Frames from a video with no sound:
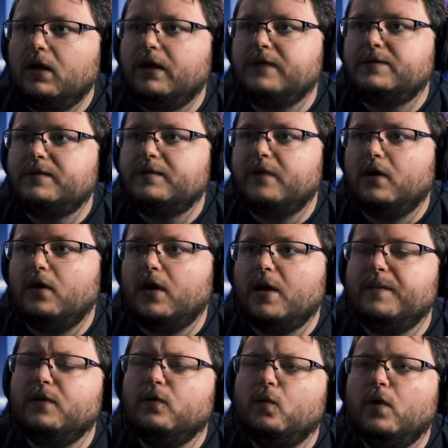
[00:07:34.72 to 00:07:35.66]
is
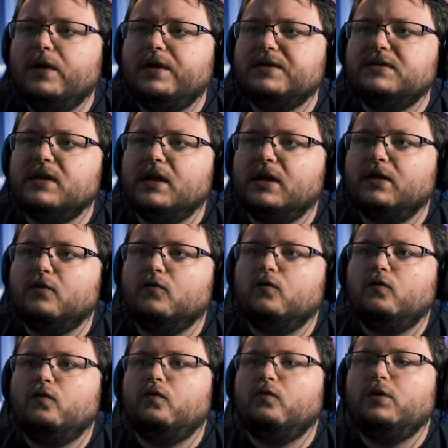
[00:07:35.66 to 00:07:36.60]
about, one, it's like,
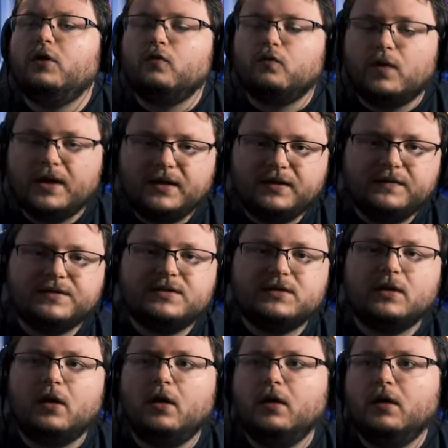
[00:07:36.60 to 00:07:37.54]
writing the
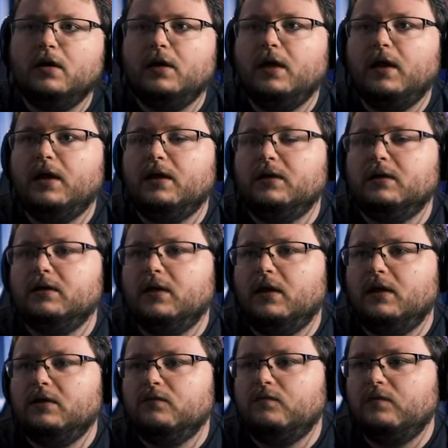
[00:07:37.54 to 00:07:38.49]
song and
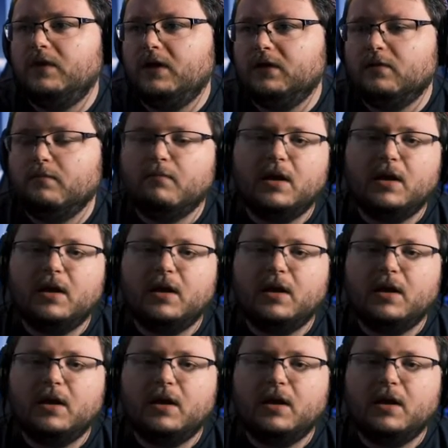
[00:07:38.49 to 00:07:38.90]
getting the